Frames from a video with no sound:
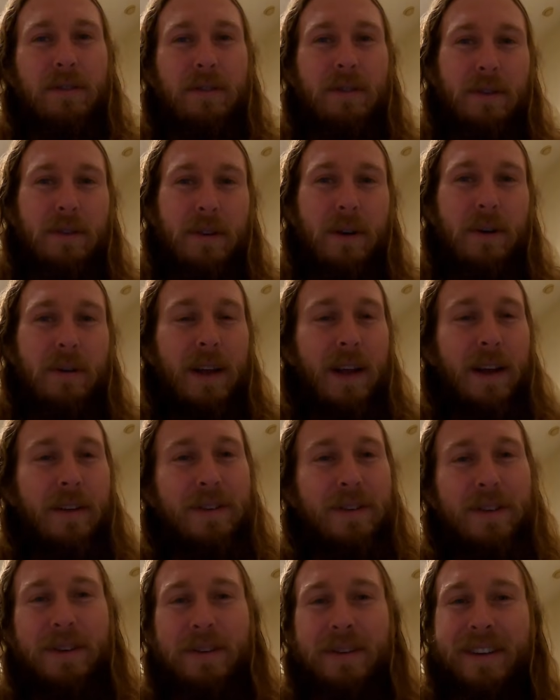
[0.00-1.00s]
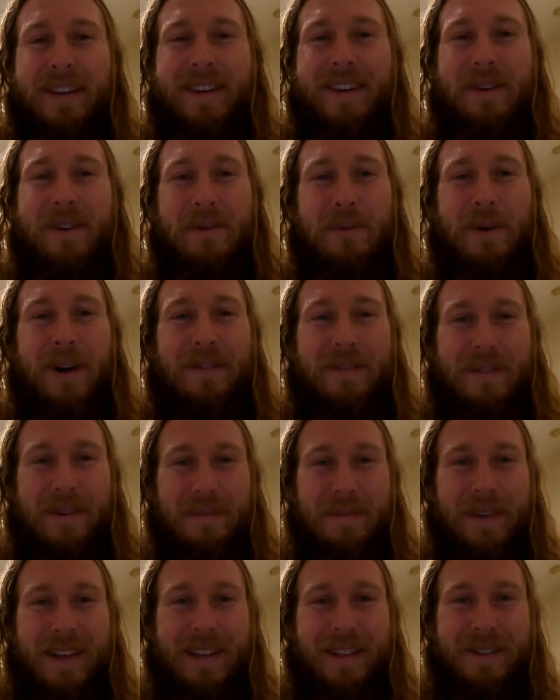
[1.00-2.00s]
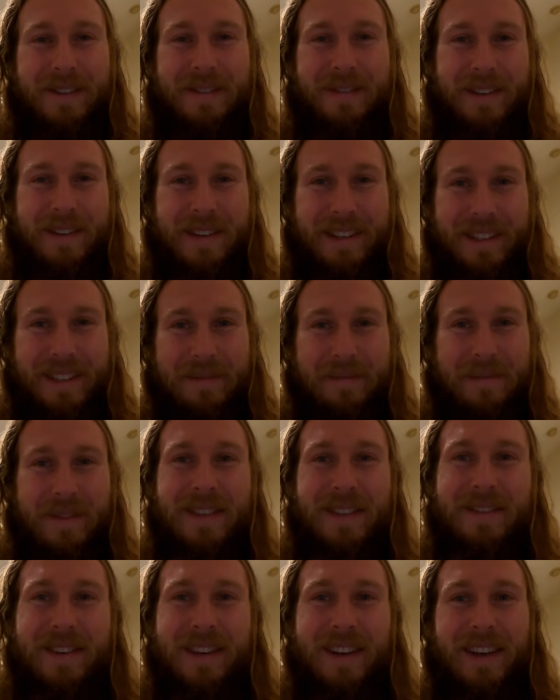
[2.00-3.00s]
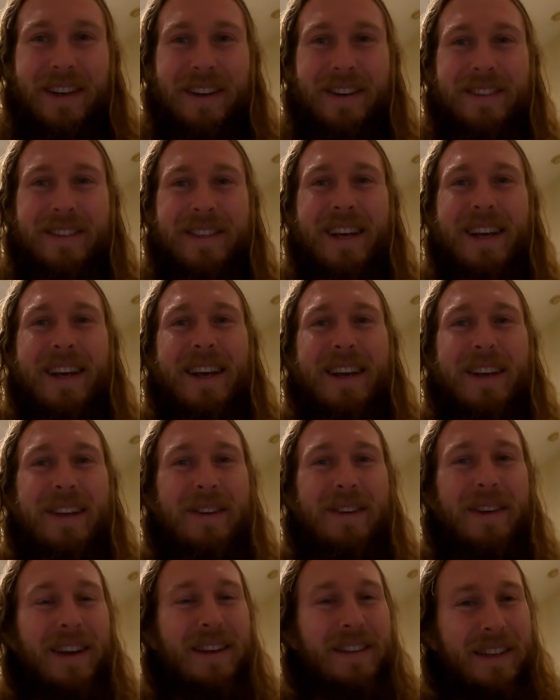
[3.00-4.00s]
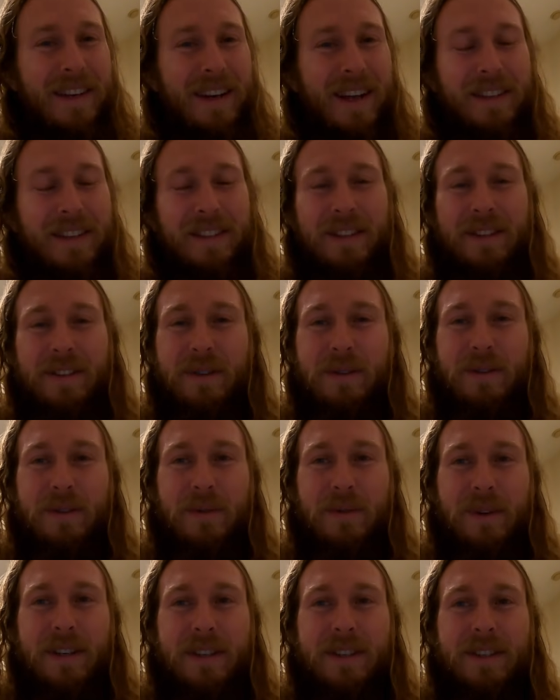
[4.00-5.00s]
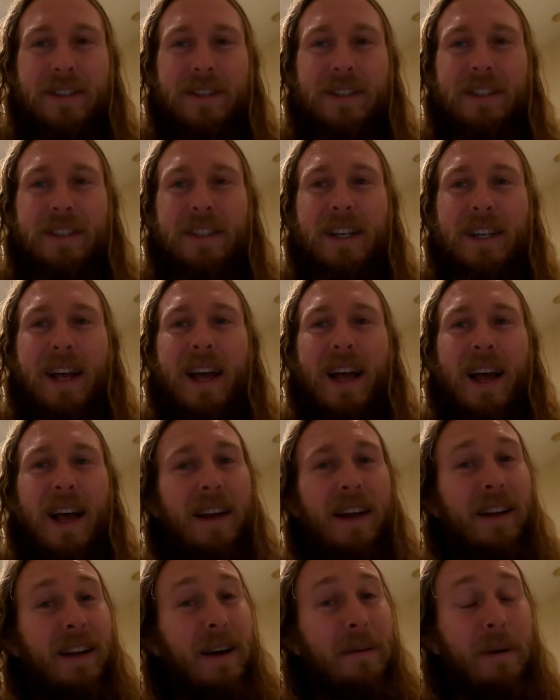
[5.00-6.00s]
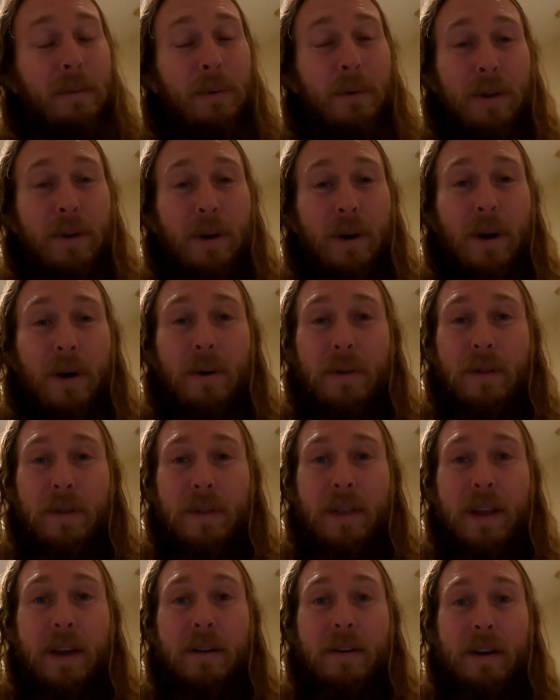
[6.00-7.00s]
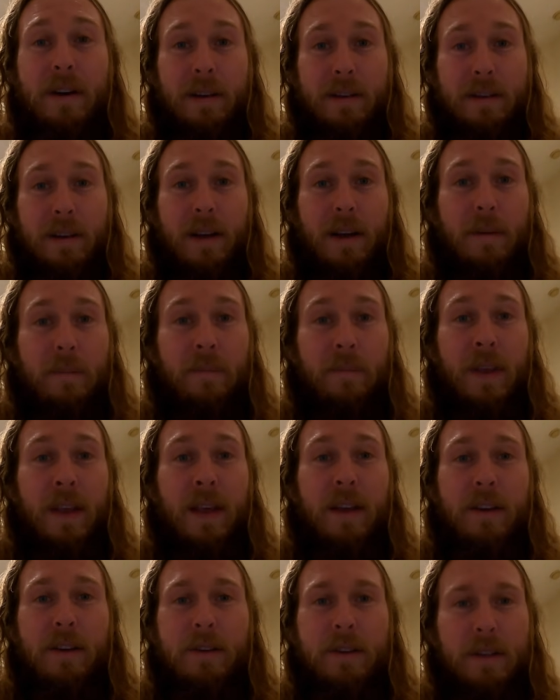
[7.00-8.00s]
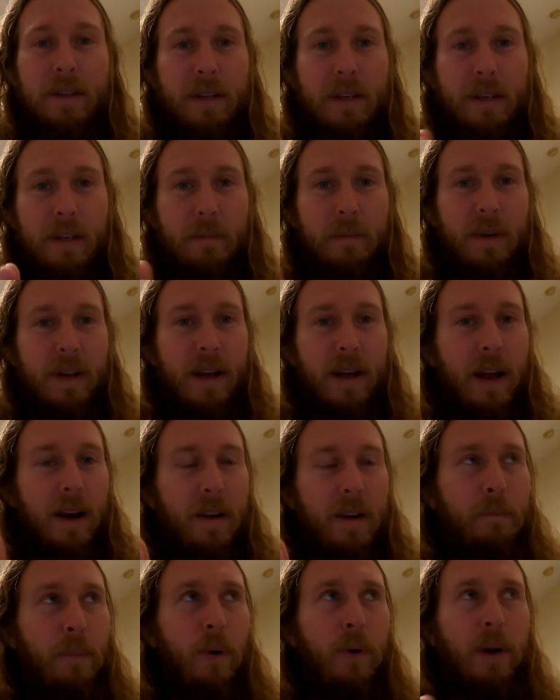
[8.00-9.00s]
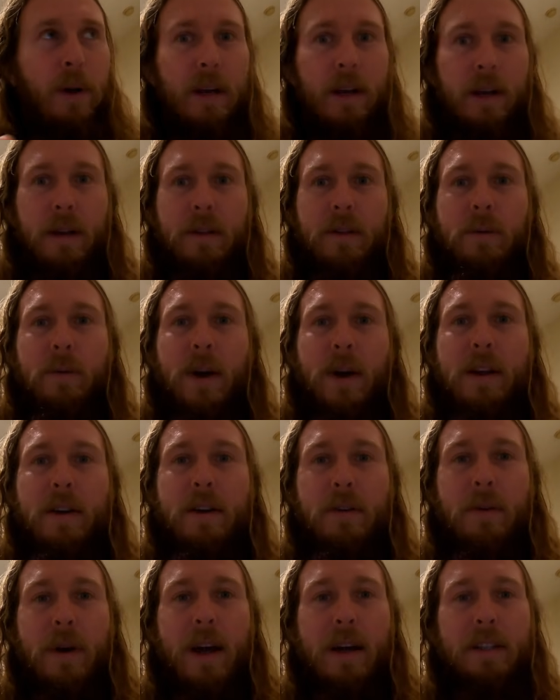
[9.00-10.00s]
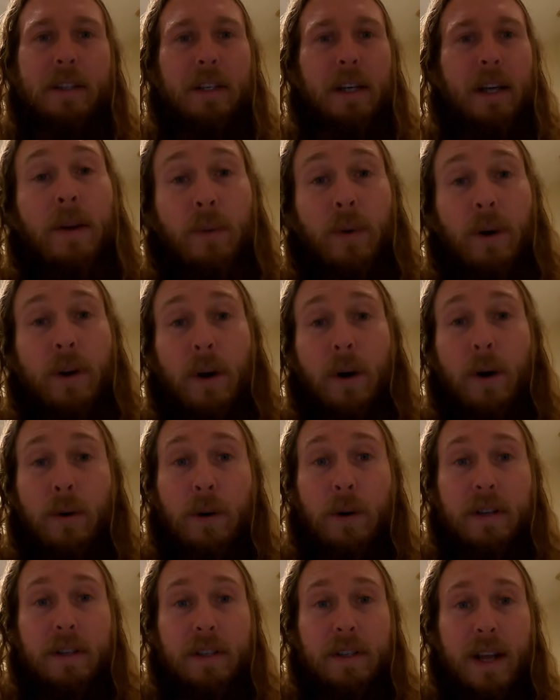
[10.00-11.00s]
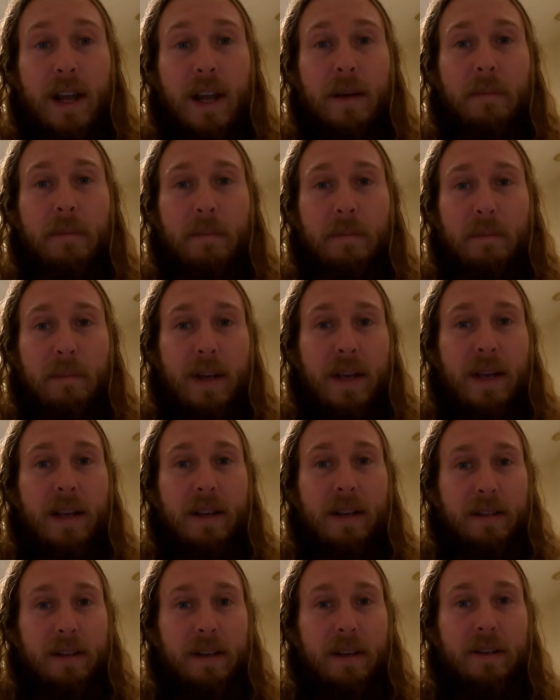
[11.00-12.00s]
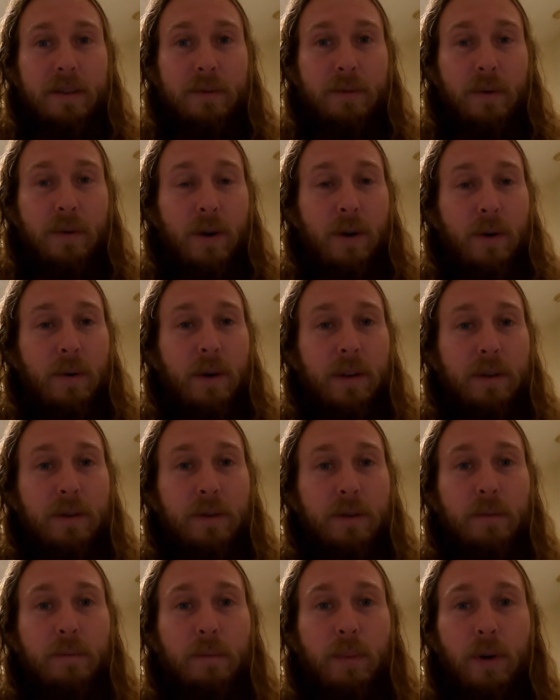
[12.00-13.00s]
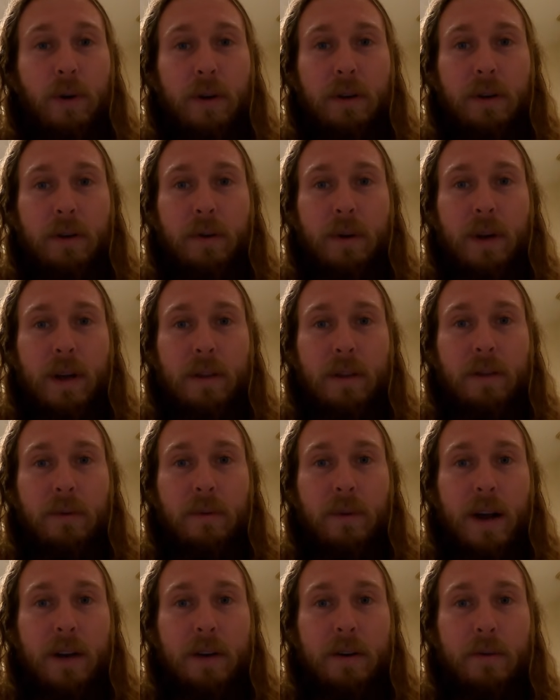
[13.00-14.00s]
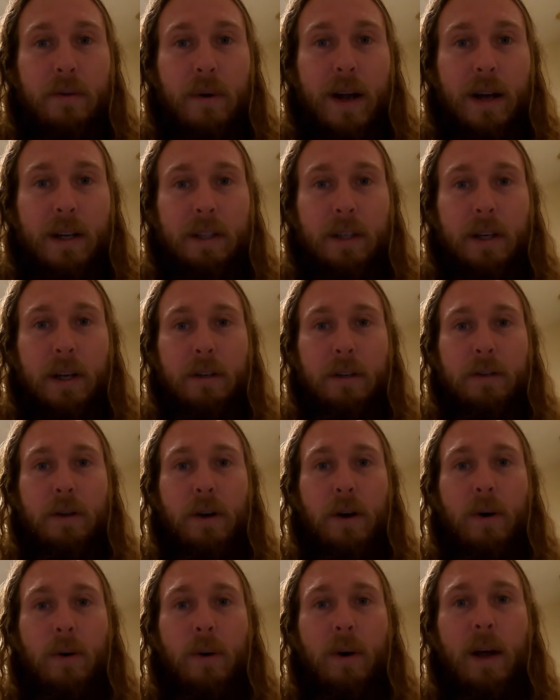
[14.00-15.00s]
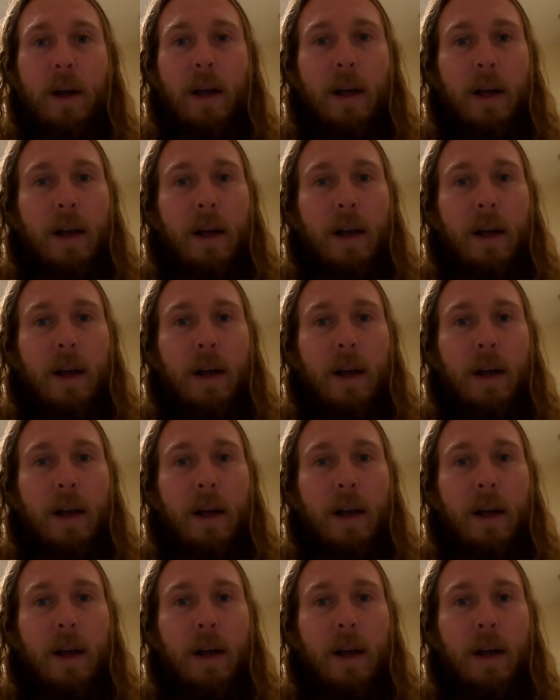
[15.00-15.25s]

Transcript: so you don't have to, you know, wait for me to finish up these videos. You guys can actually do the research and come up with your own theories. You just need to be kind of pointed in the right direction, and what Odin's name means is going to point you in the right direction. So